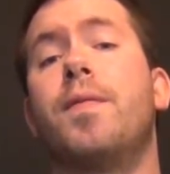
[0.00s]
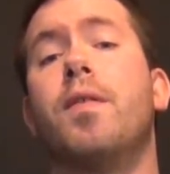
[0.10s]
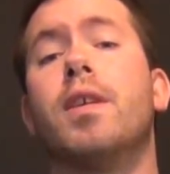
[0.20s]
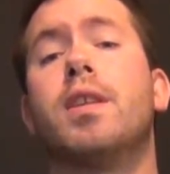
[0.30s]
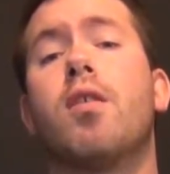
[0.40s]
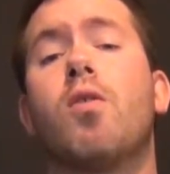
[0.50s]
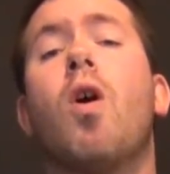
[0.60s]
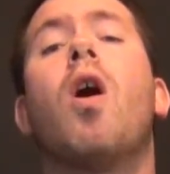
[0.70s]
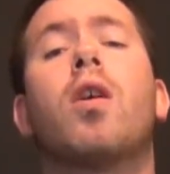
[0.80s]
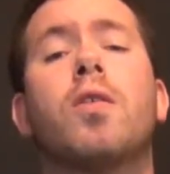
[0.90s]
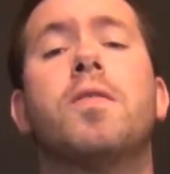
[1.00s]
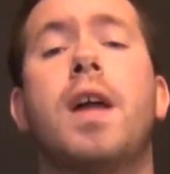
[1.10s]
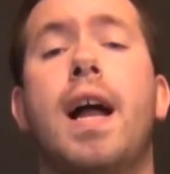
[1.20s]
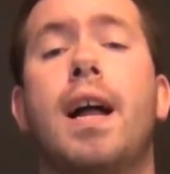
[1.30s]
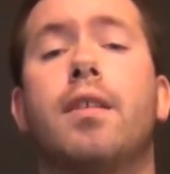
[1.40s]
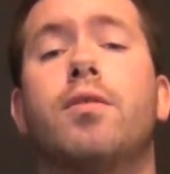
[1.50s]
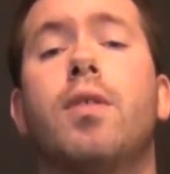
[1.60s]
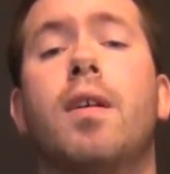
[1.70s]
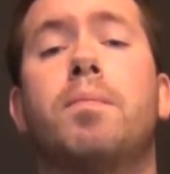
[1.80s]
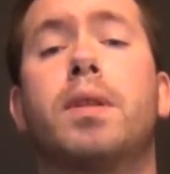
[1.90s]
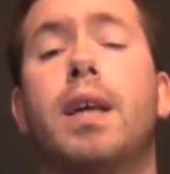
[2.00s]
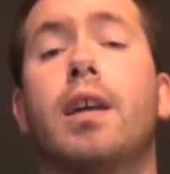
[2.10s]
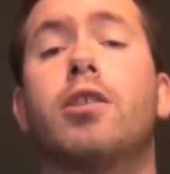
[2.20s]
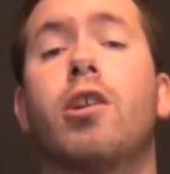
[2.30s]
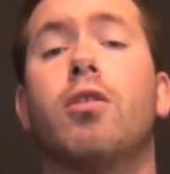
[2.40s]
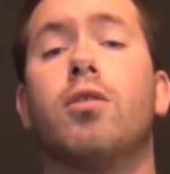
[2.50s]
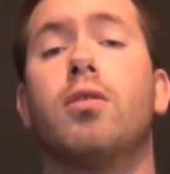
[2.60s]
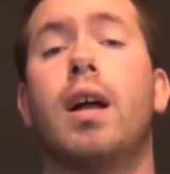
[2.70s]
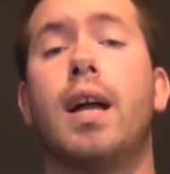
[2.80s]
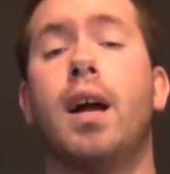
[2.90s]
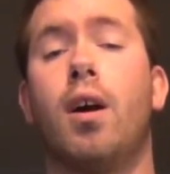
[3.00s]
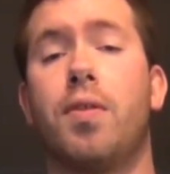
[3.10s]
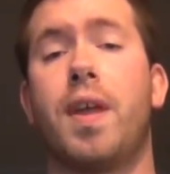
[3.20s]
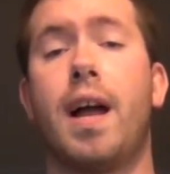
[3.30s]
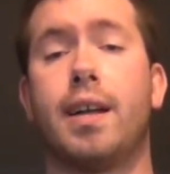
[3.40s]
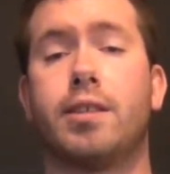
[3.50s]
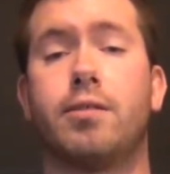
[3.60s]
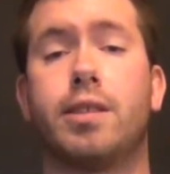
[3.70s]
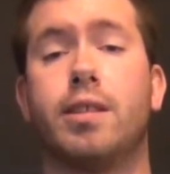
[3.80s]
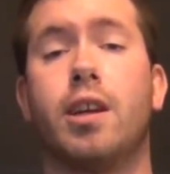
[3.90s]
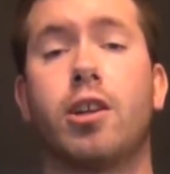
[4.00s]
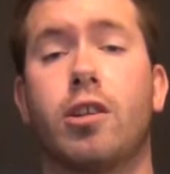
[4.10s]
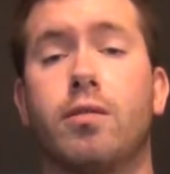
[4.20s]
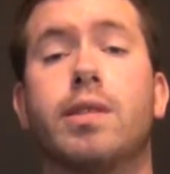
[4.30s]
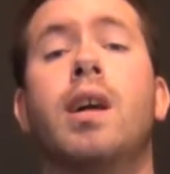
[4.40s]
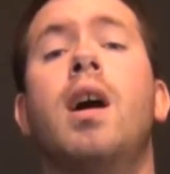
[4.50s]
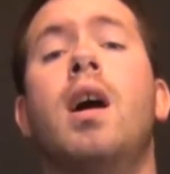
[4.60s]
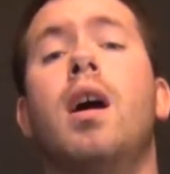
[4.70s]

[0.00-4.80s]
they're in there longer than that, you have potential health hazards and issues.